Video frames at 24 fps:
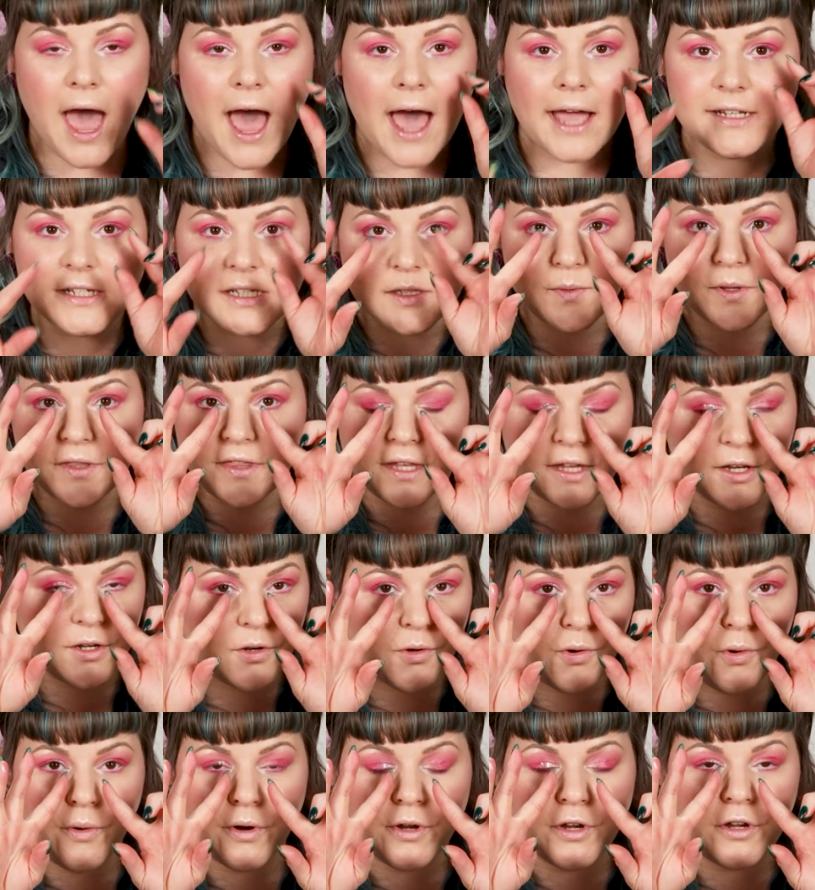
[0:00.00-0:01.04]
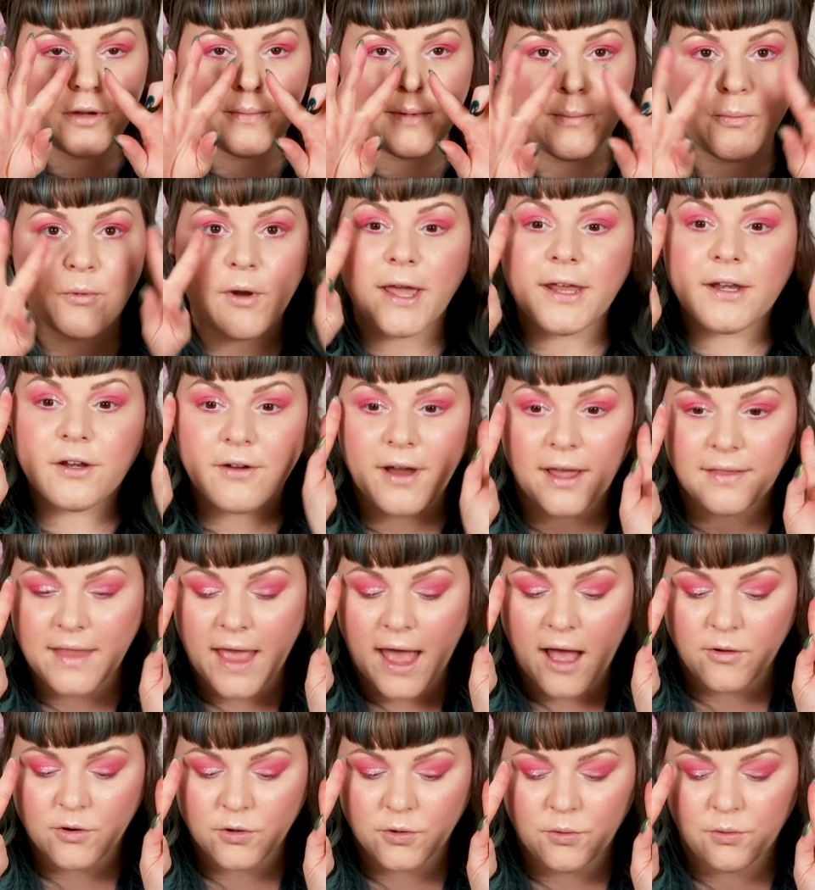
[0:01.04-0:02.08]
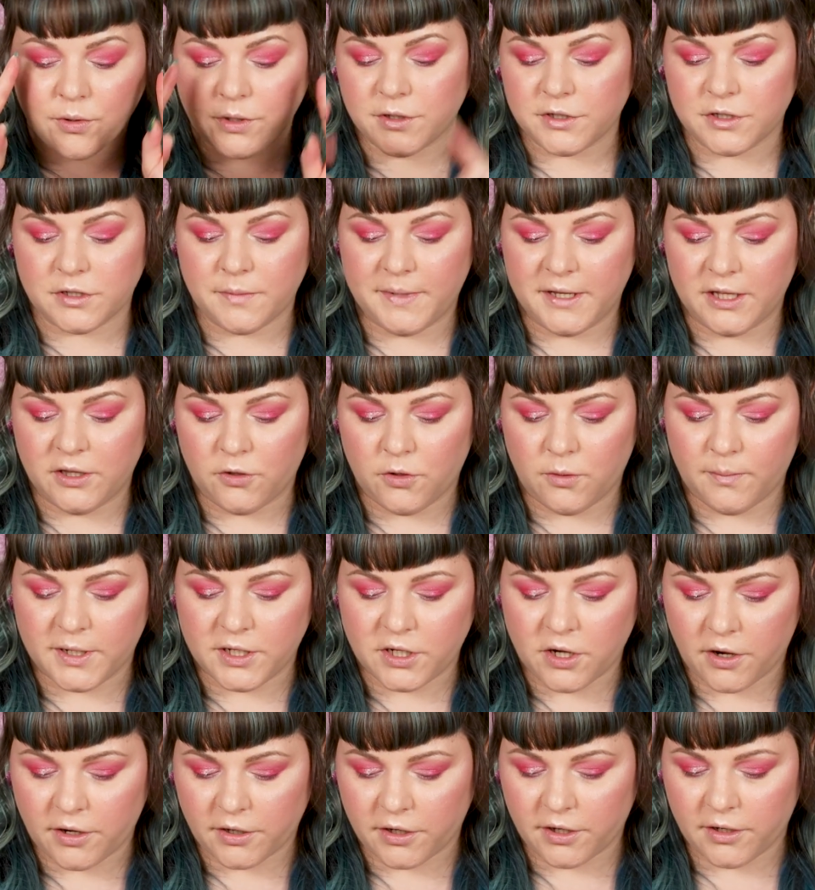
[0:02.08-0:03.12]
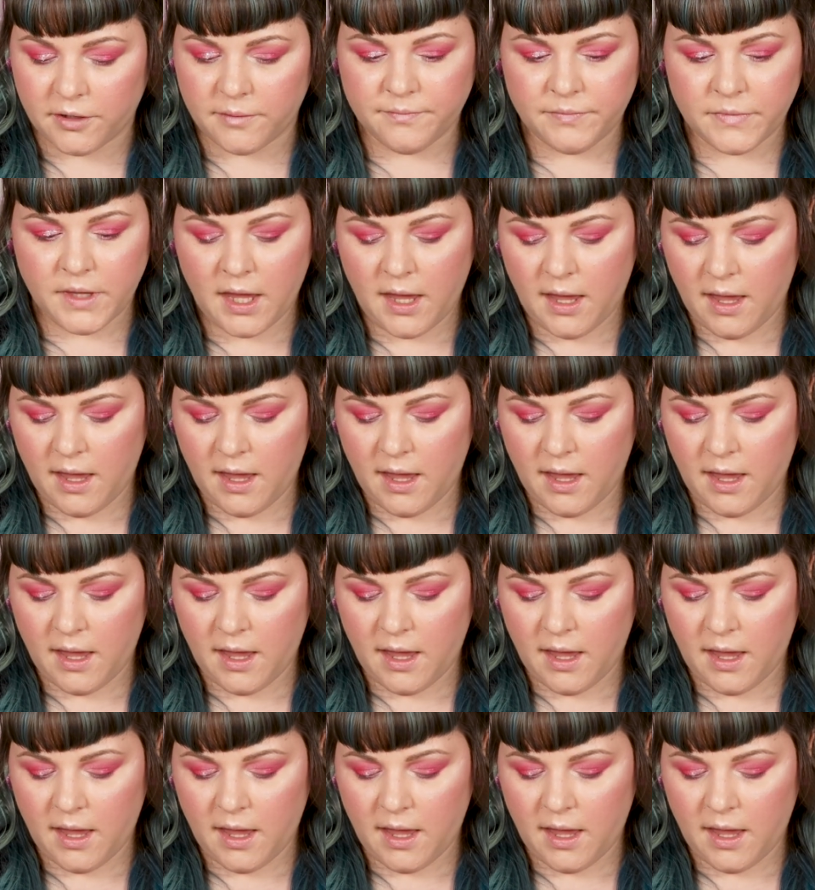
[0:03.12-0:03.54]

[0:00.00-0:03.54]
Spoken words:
I just want the inner corner to be brighter and the outer corner to be a little bit darker.